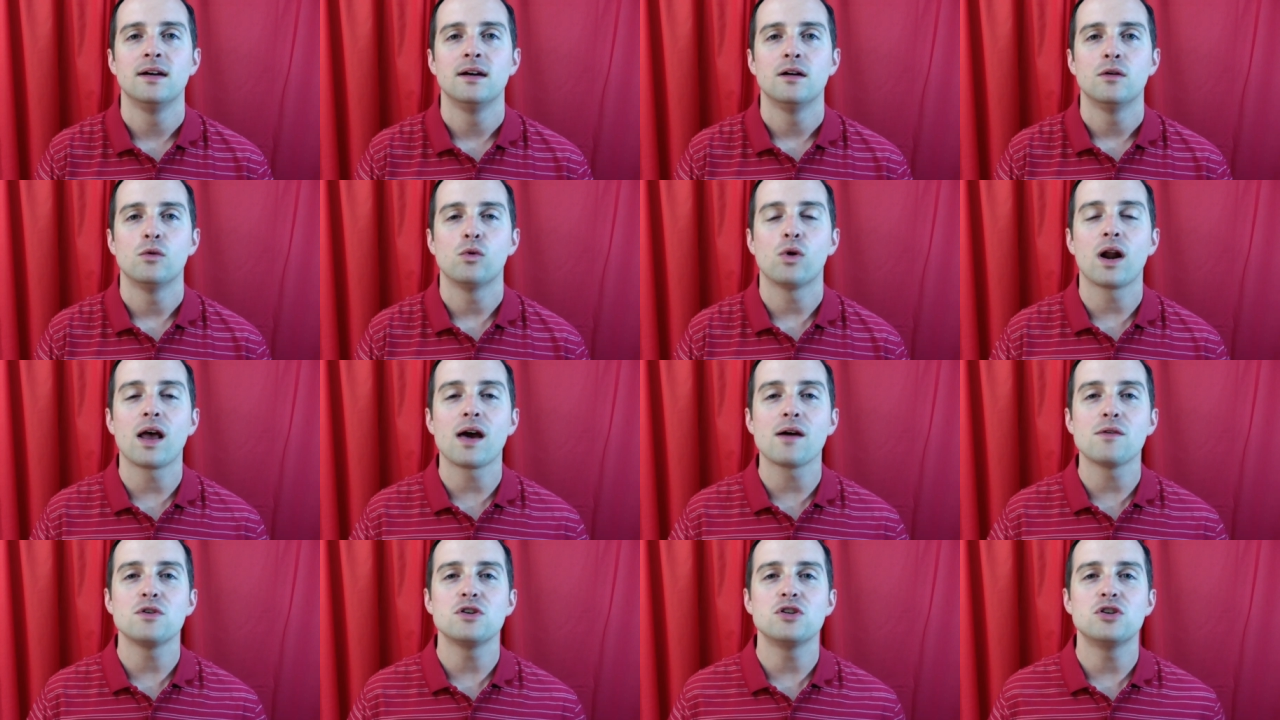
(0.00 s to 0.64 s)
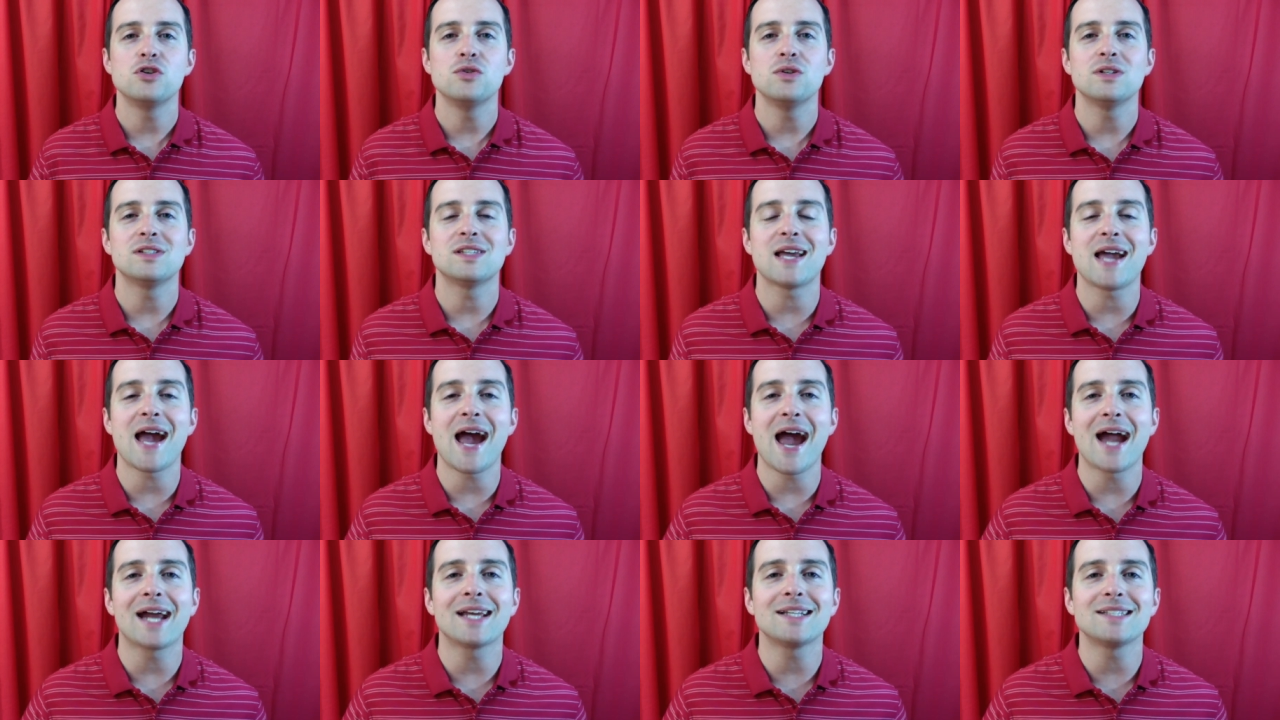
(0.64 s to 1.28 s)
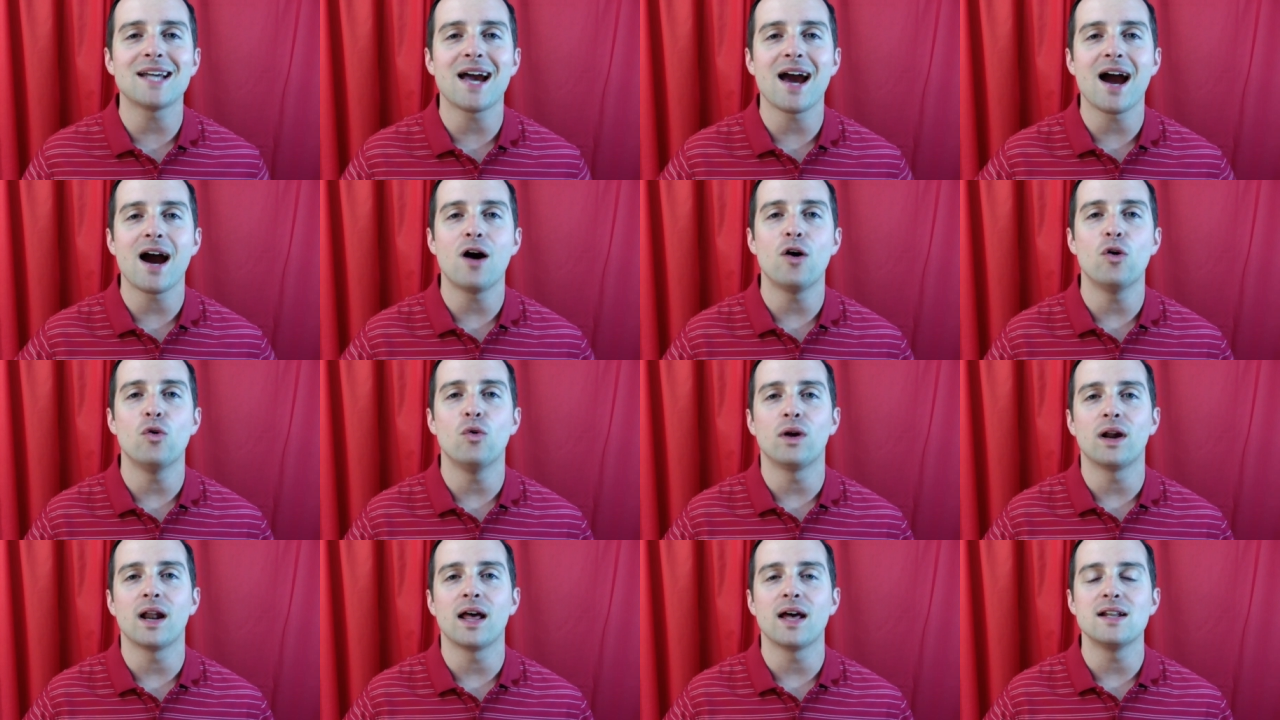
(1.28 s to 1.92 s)
What I would do is act
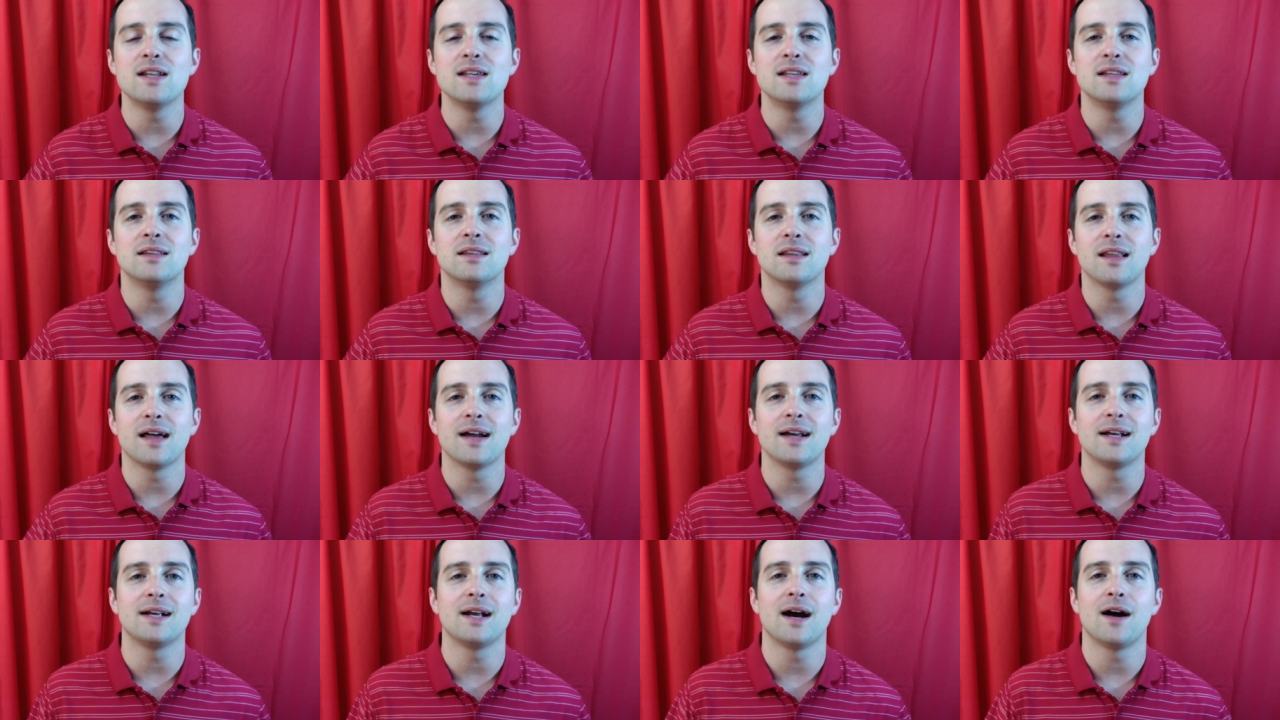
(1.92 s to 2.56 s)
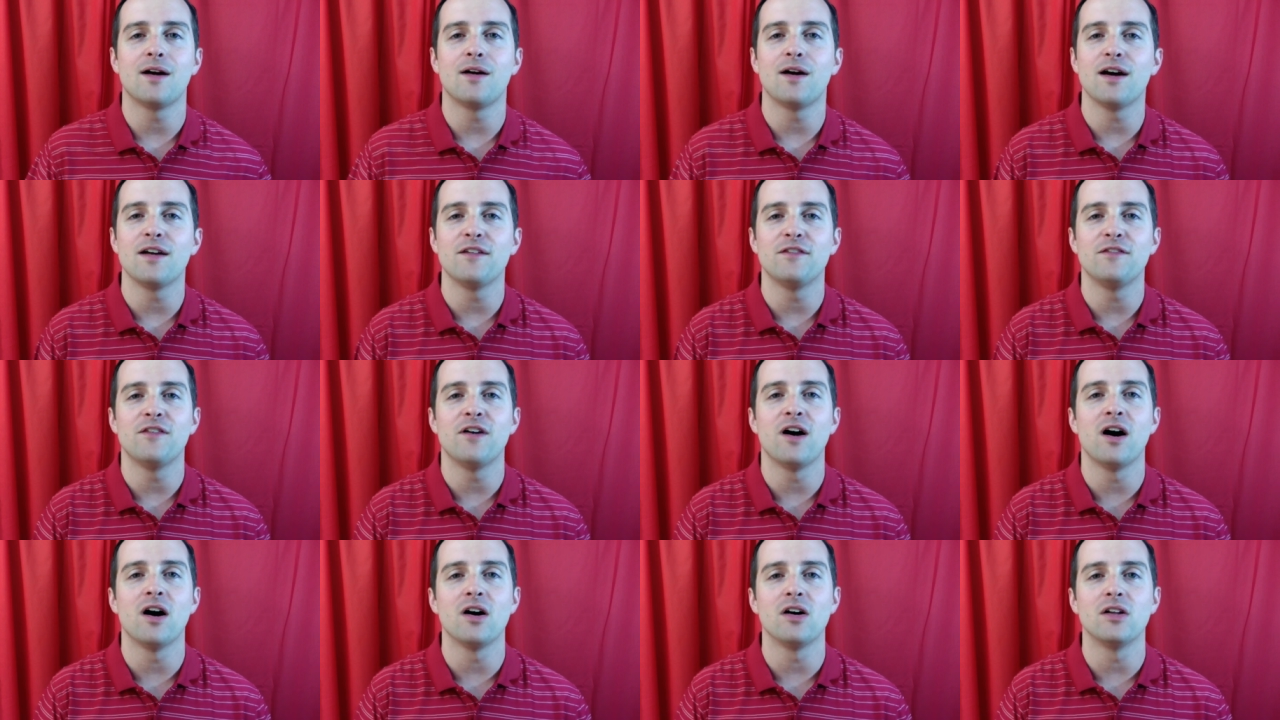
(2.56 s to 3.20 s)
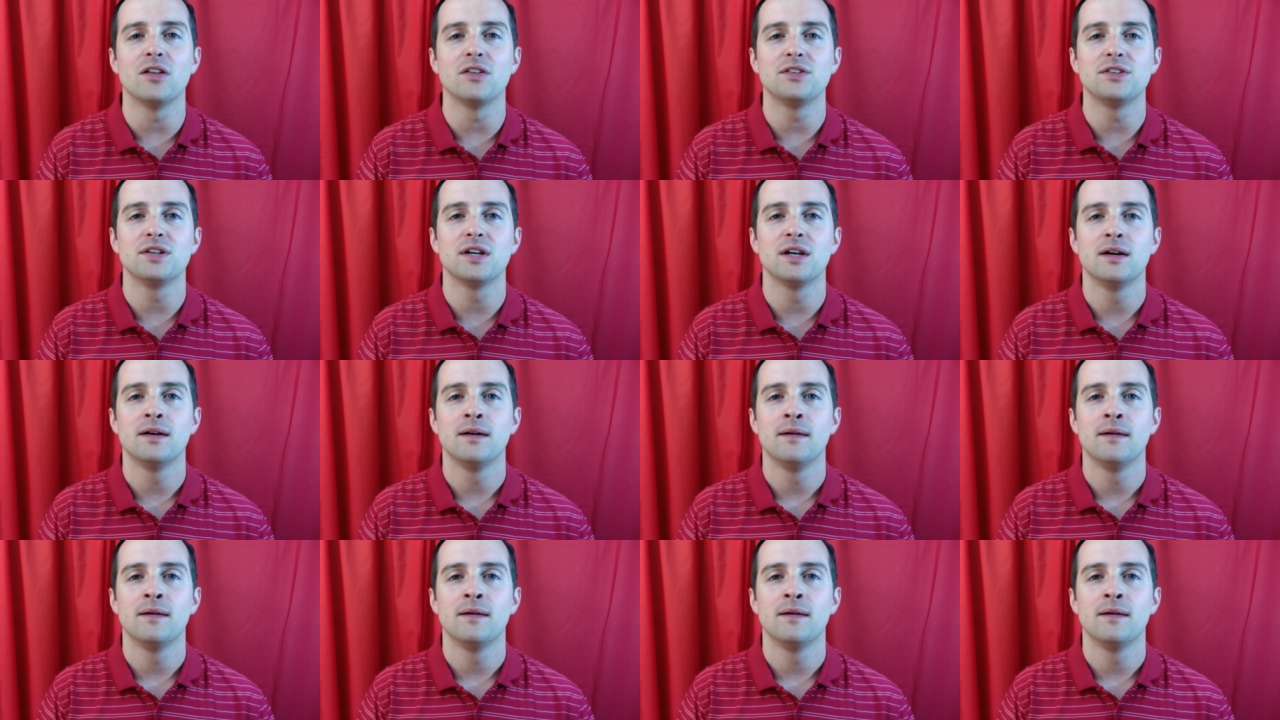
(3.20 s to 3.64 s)
out when I didn't like how I felt.